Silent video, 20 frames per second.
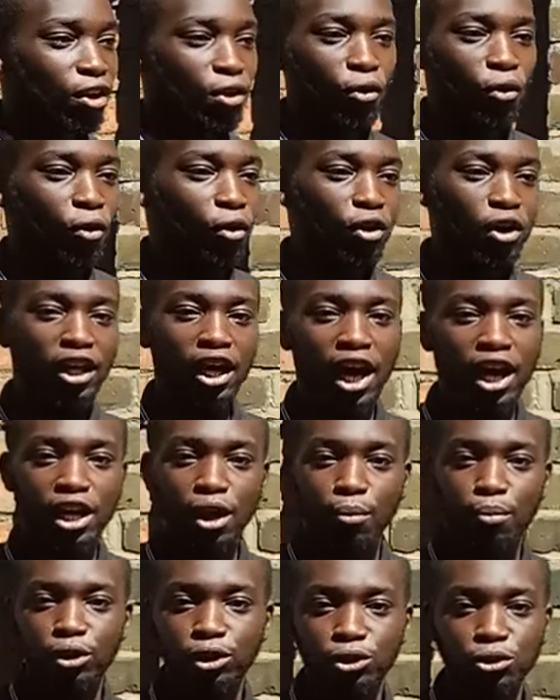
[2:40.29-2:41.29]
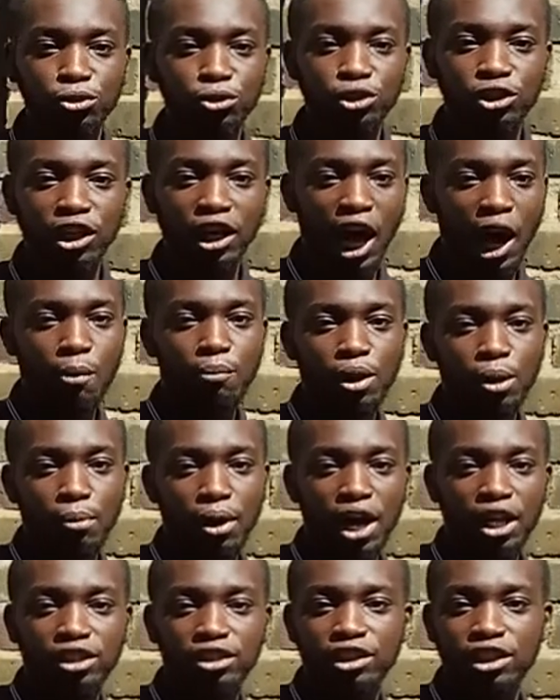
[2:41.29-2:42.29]
or getting a producer,
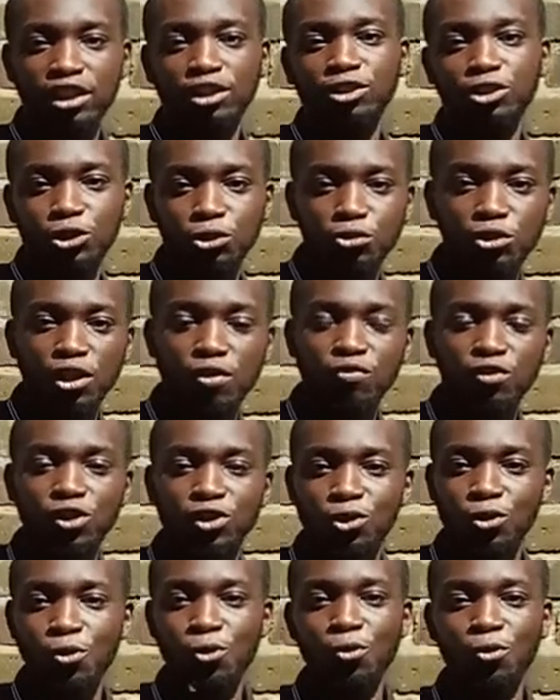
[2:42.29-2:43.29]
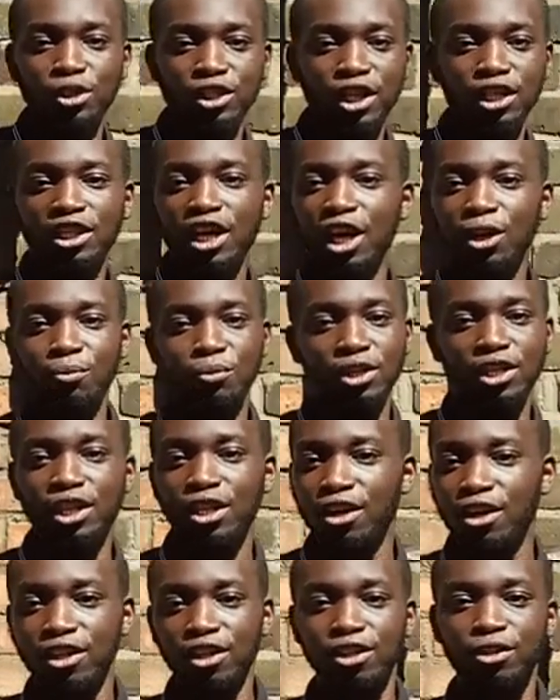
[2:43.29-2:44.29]
cameraman to shoot the video when you're done with
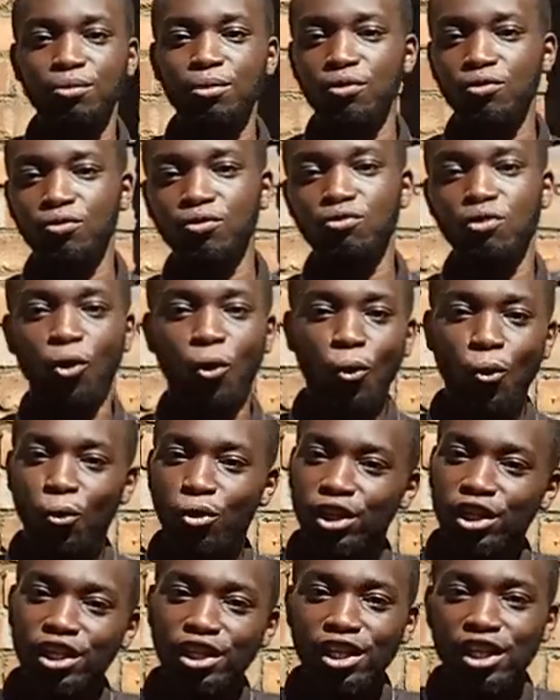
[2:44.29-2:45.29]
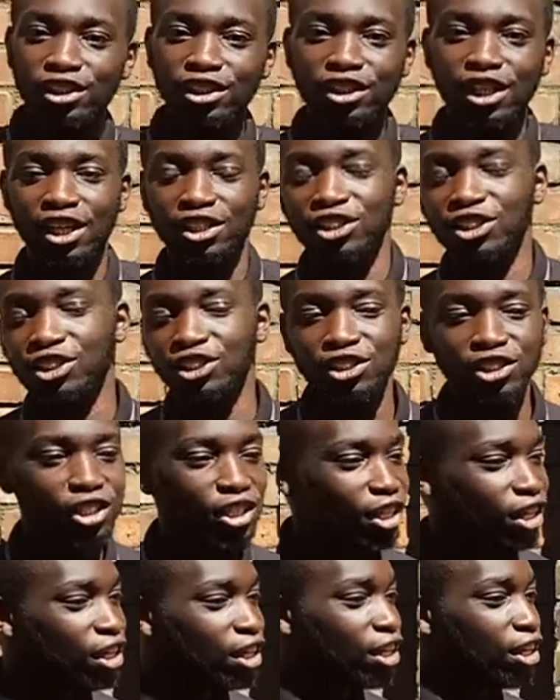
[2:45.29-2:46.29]
the with recording the sesh.
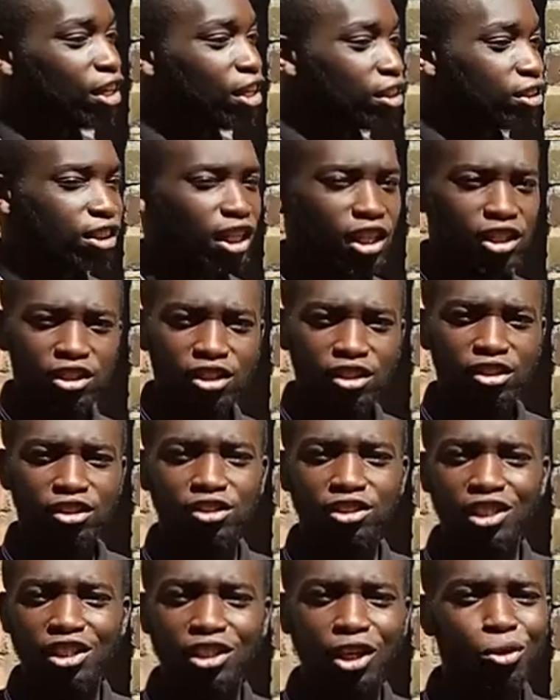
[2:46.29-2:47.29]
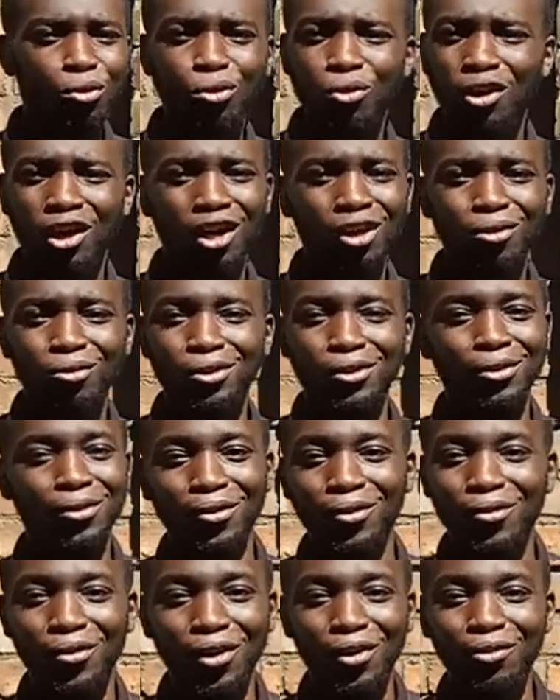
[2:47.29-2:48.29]
sesh, sesh I don't know how what,
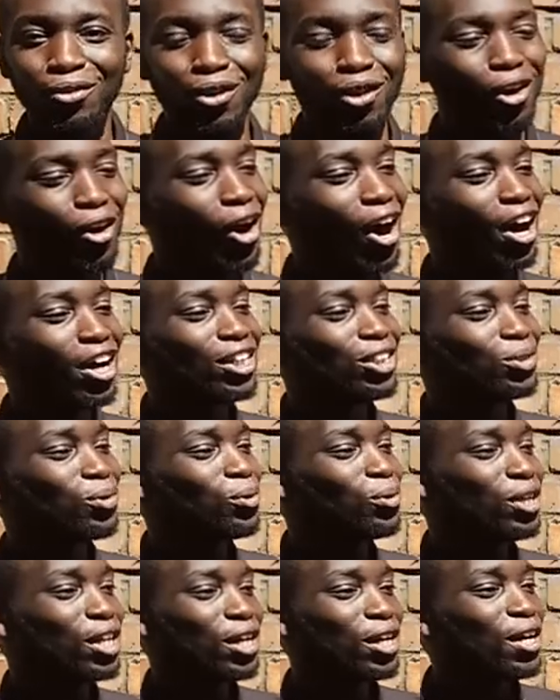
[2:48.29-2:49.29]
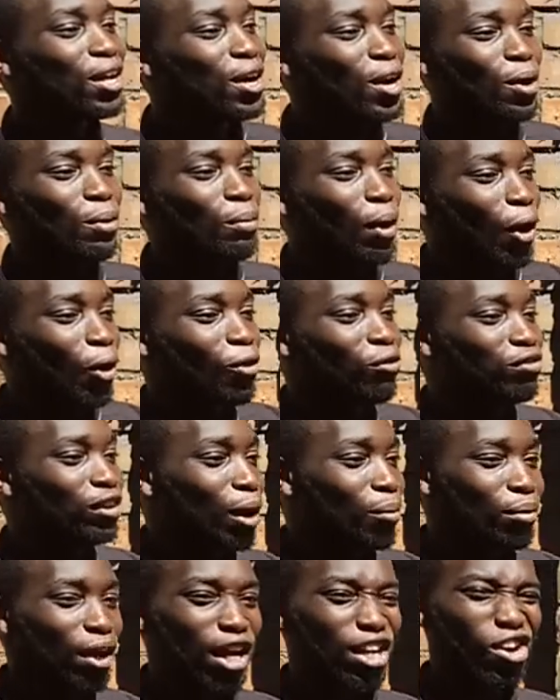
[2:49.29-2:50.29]
what, what artists call it, but hopefully
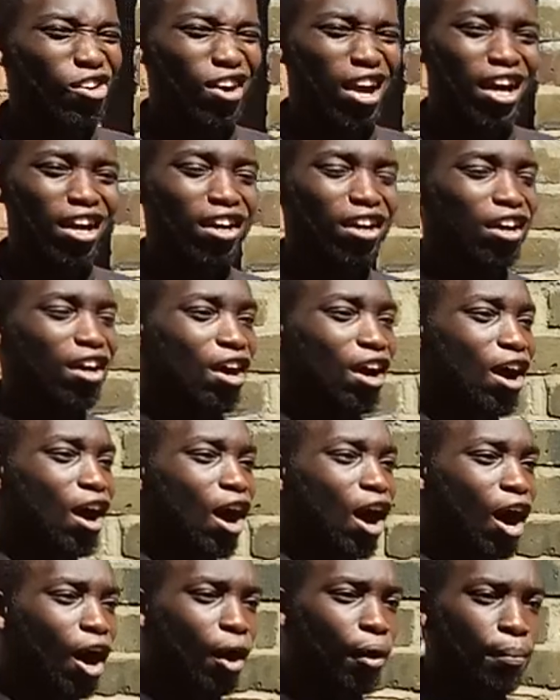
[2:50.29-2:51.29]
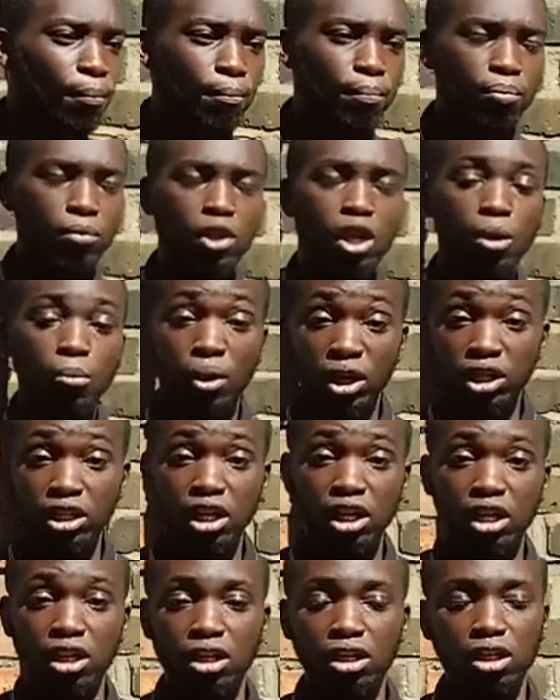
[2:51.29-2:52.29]
I'm getting it right. Um, but
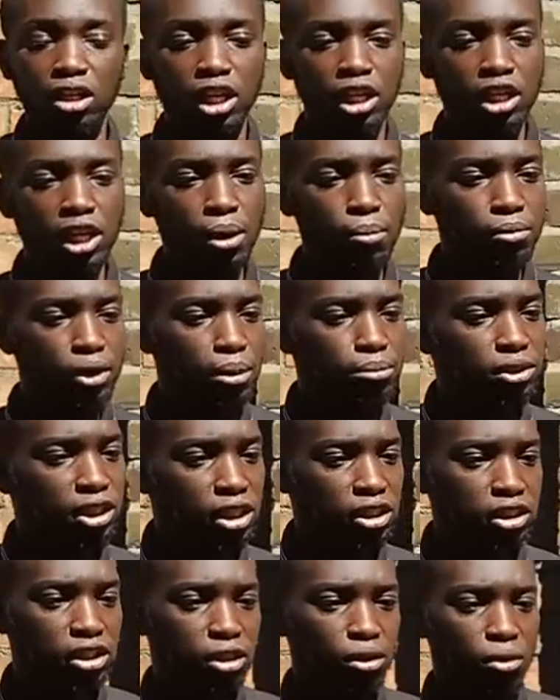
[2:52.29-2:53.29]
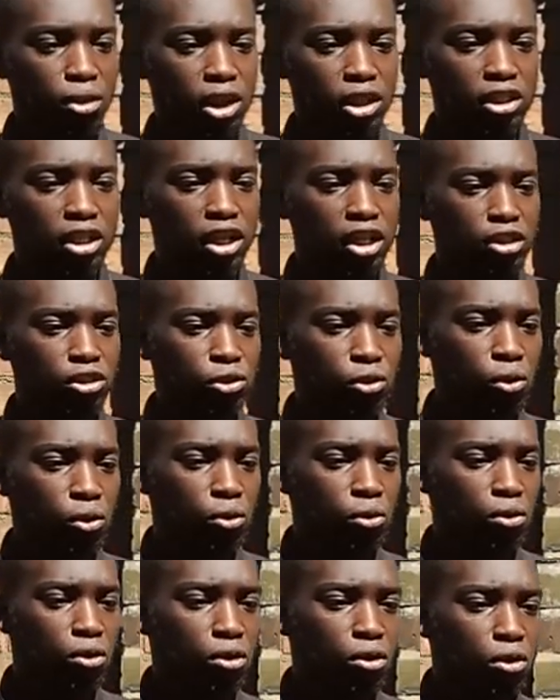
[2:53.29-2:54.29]
yeah, in them, them things that go on there.
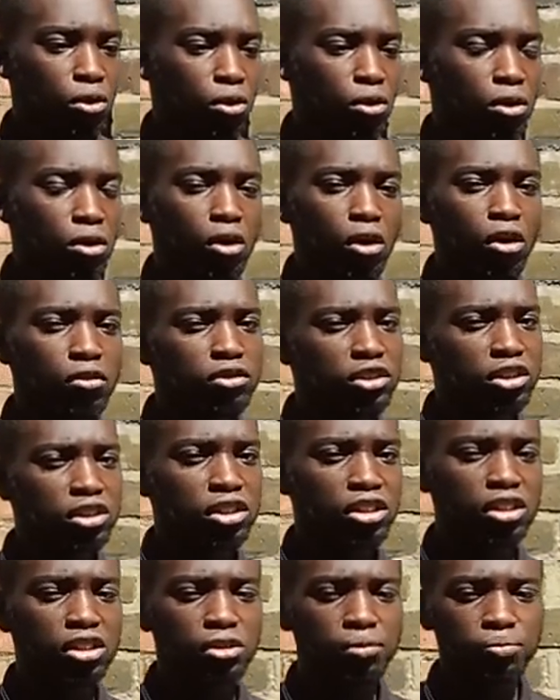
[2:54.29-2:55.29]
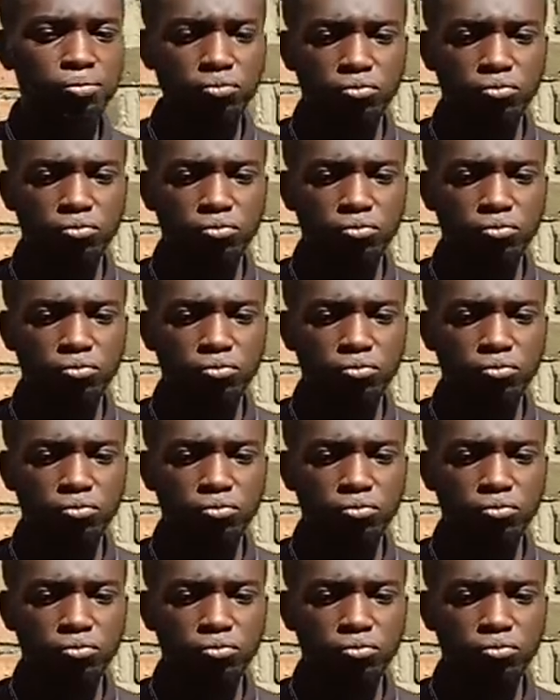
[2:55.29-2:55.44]
So obviously,